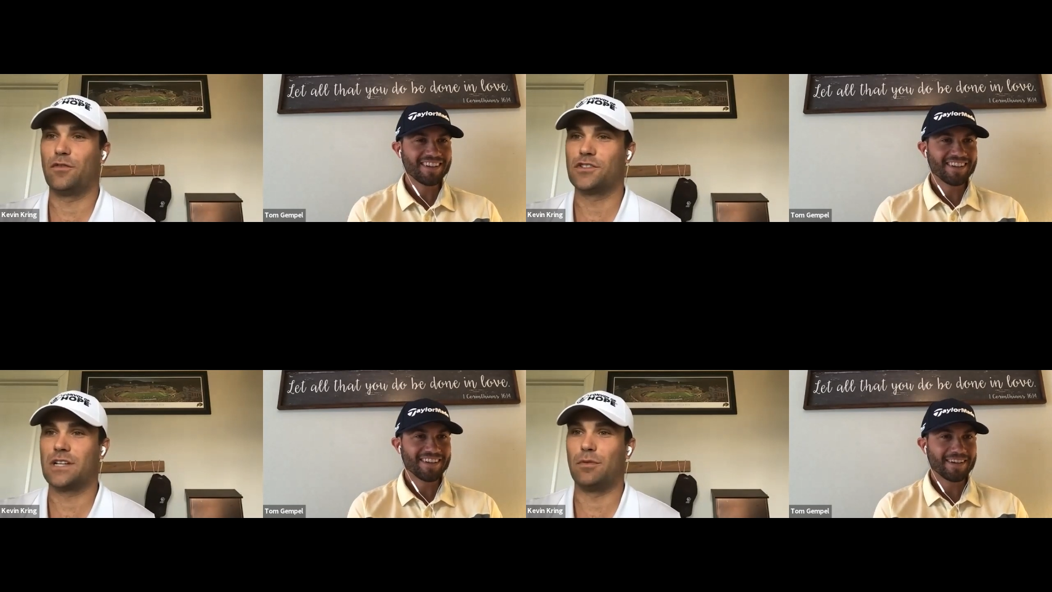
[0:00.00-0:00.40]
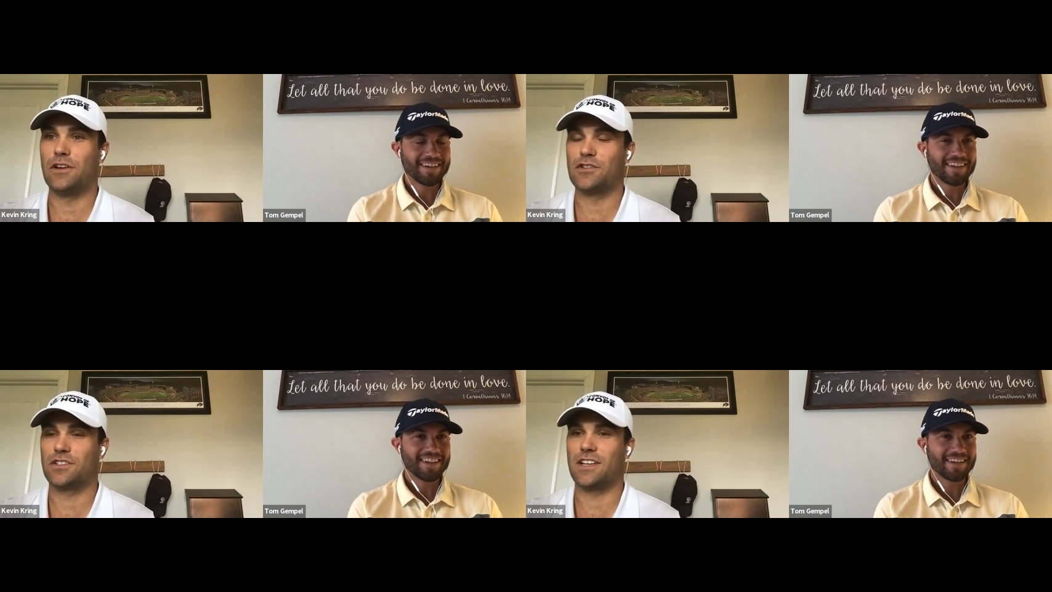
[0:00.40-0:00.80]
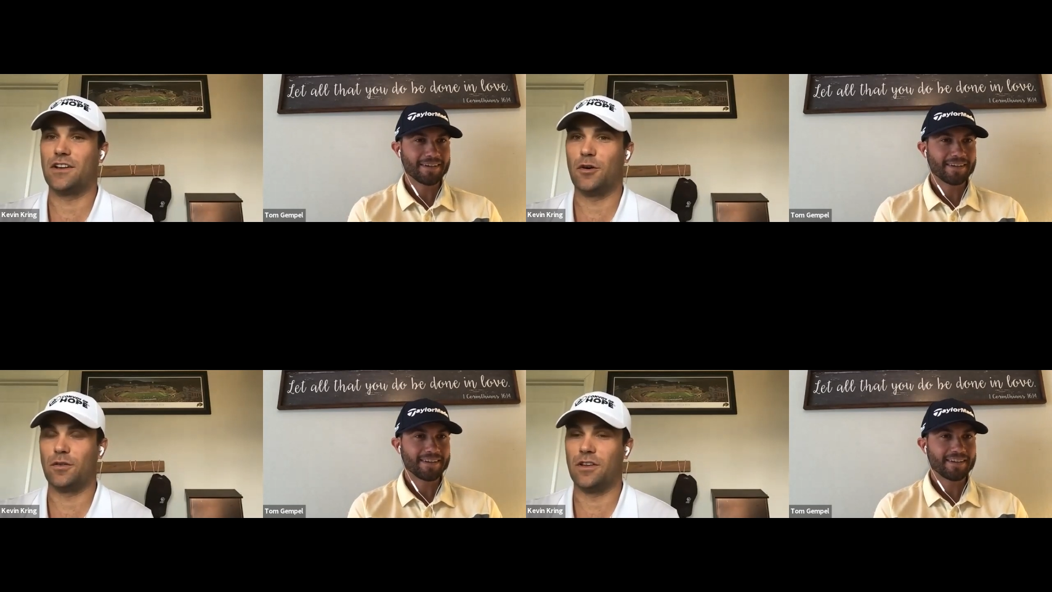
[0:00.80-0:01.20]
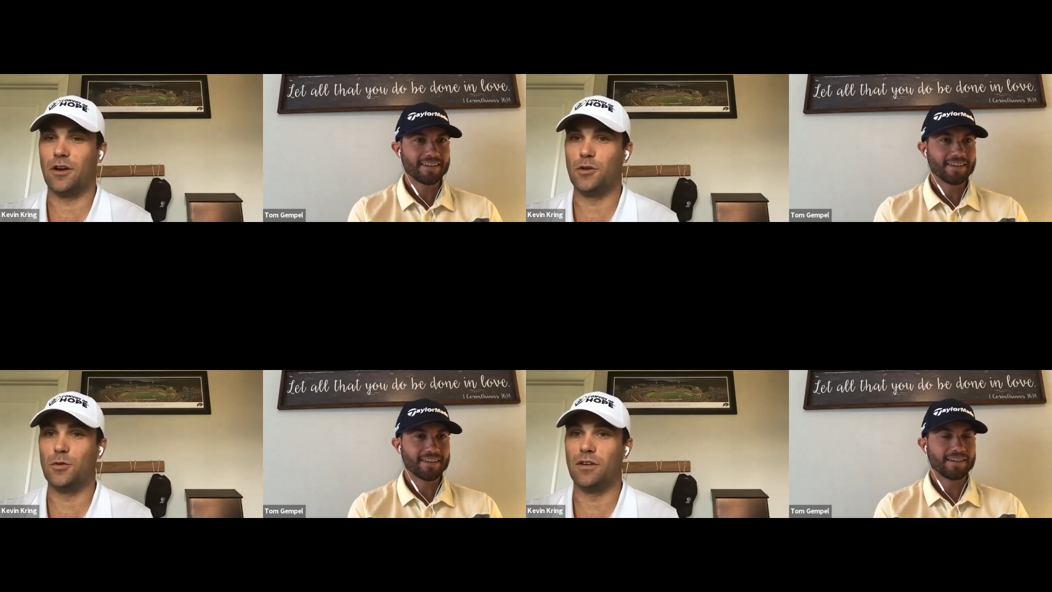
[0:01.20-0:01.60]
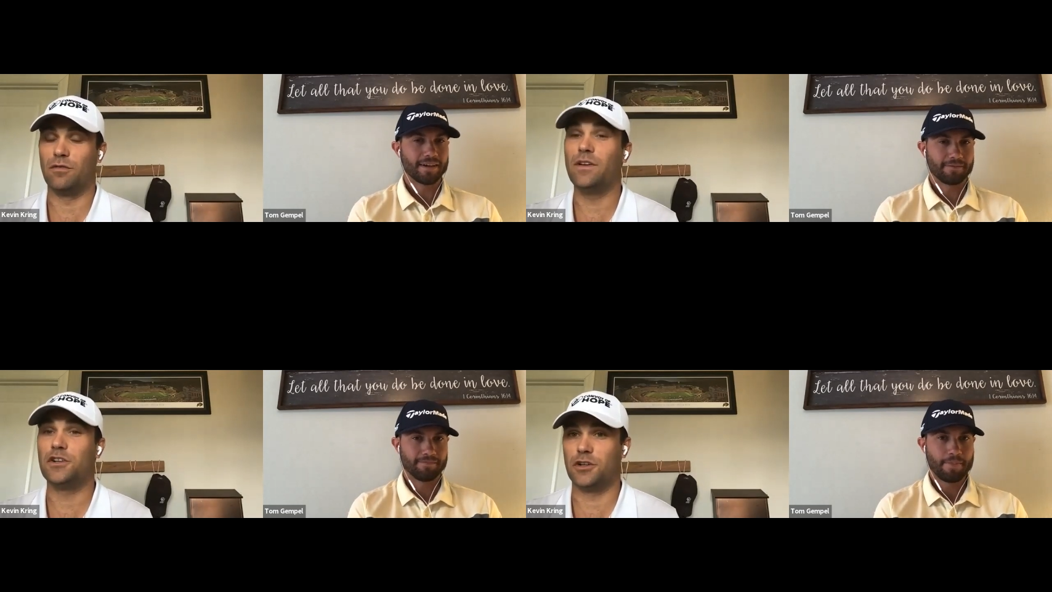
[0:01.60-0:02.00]
Speaker 1: first couple years because I know you know you didn't
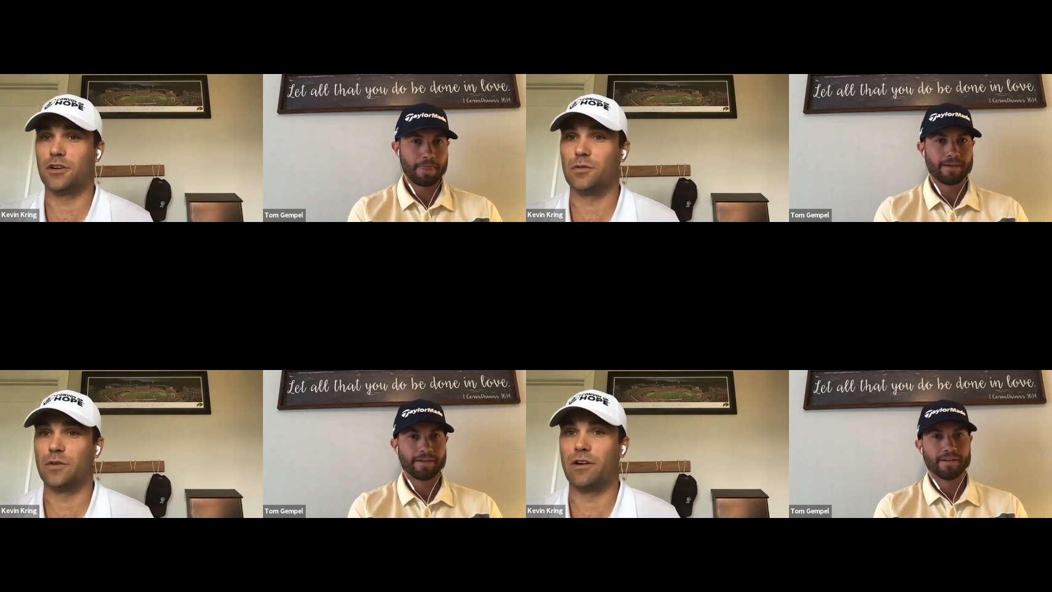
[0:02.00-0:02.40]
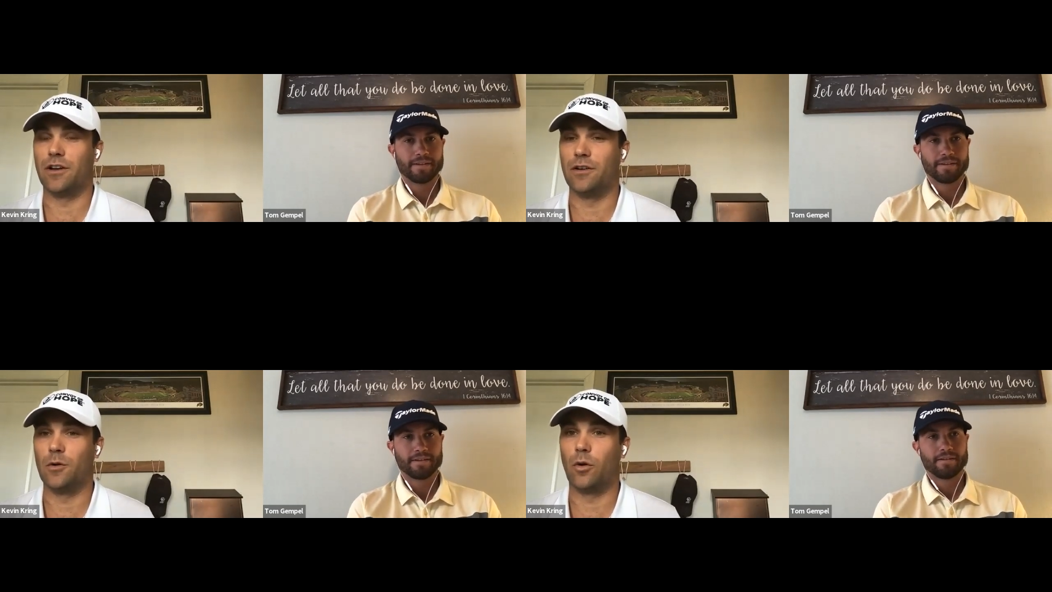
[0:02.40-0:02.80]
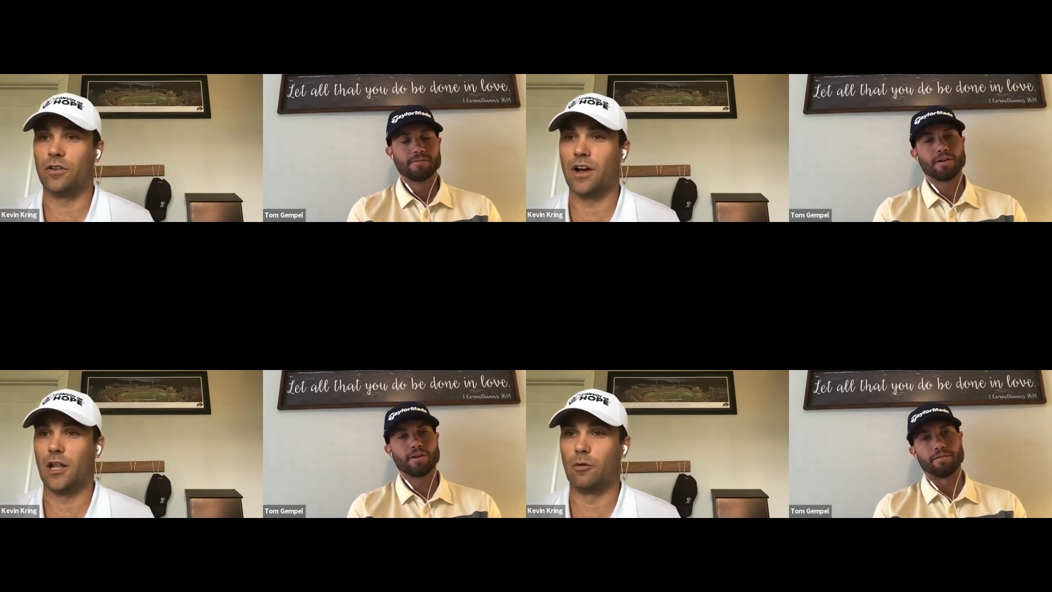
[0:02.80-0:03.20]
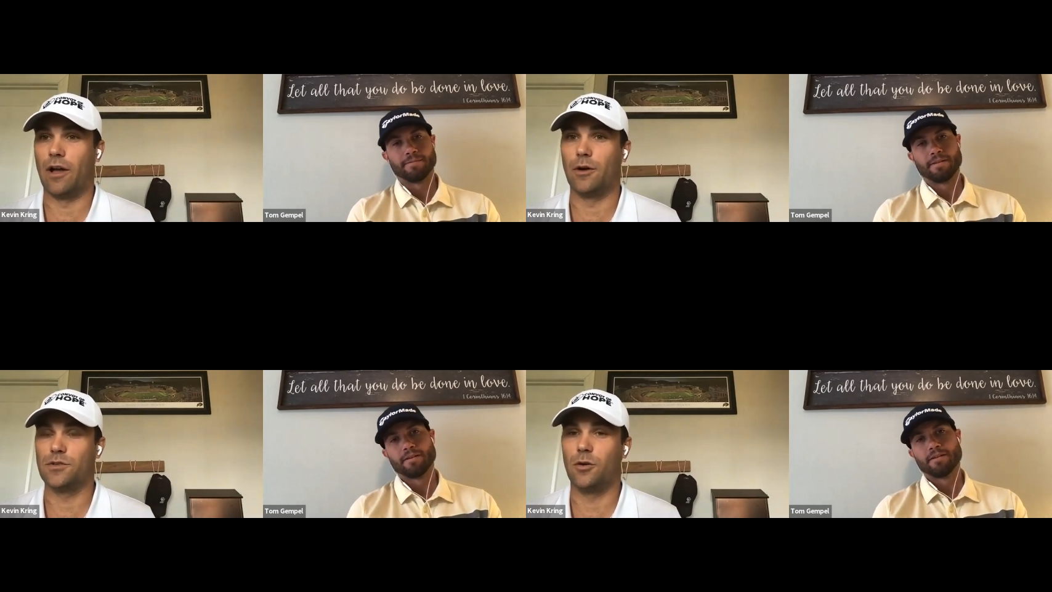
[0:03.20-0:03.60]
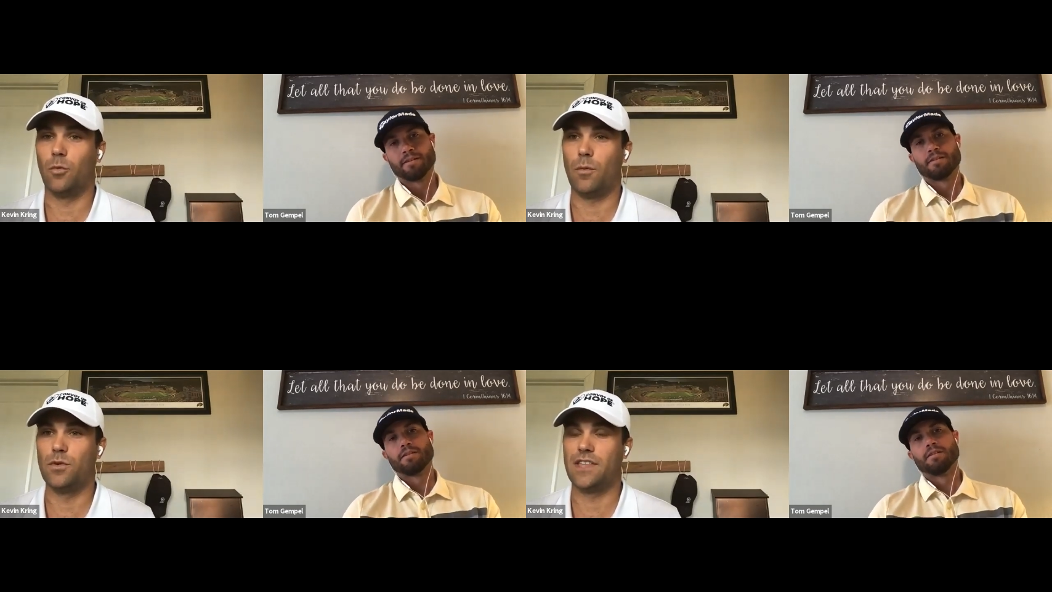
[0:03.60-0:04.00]
yeah. finish your career at Northern right. Colorado. So
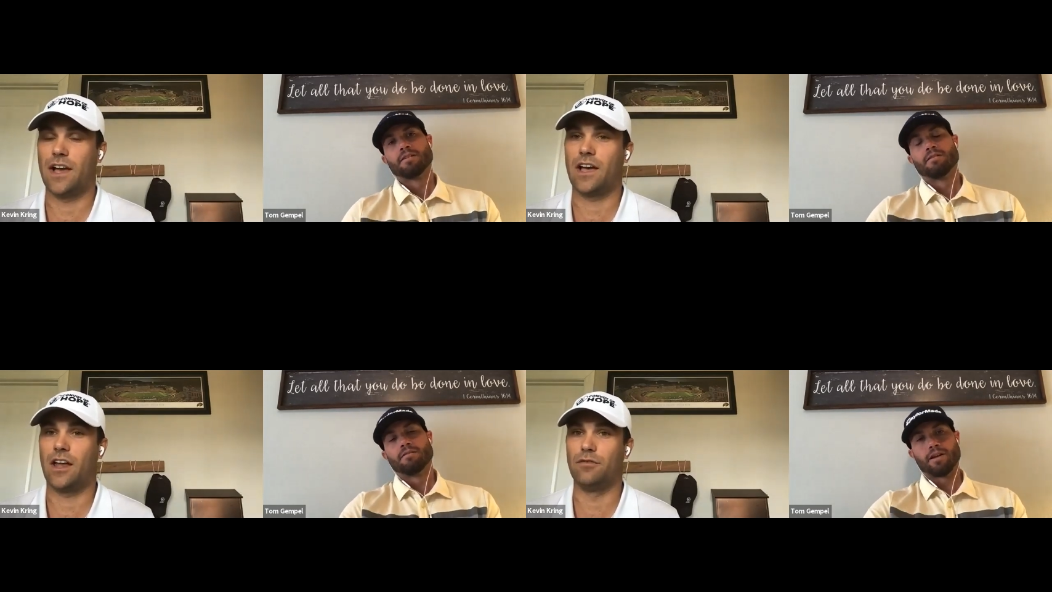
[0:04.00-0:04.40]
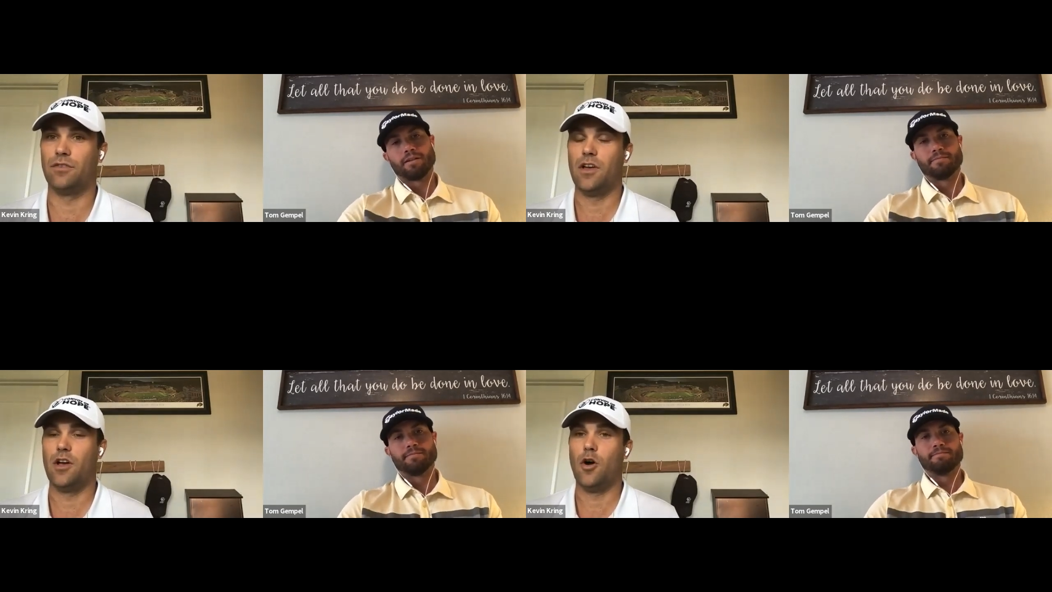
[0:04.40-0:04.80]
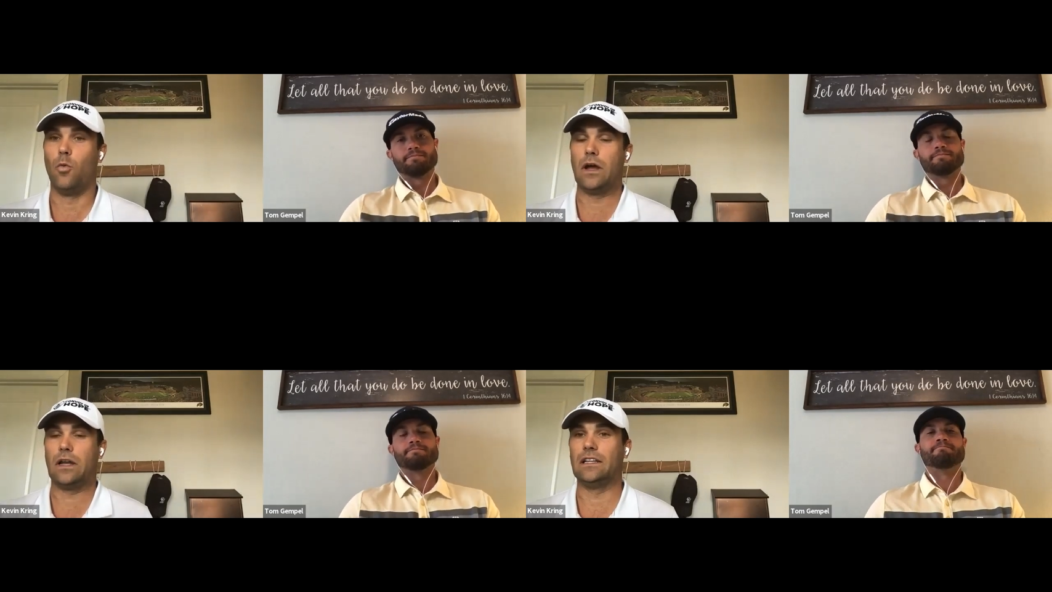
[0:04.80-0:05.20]
what was that kind right. of what